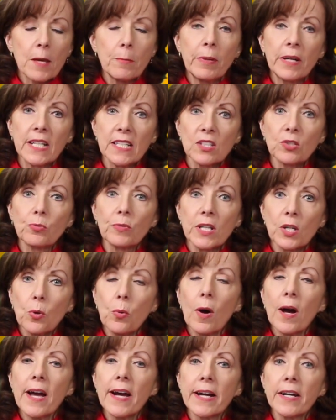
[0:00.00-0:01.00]
but it's
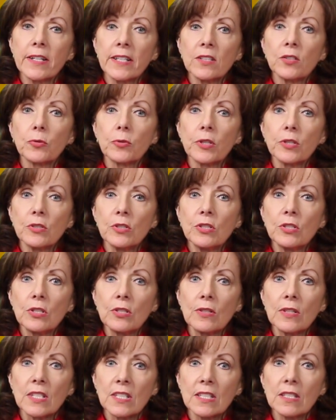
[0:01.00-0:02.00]
required in order to
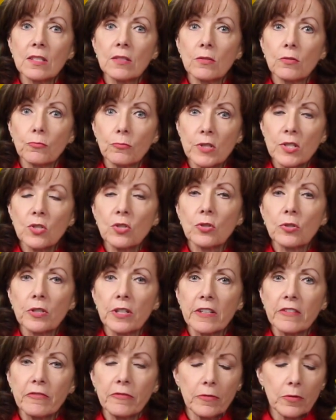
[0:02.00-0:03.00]
do this
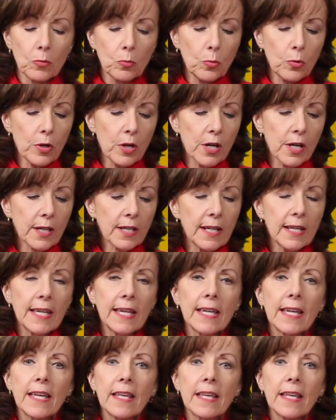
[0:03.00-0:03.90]
restorative work,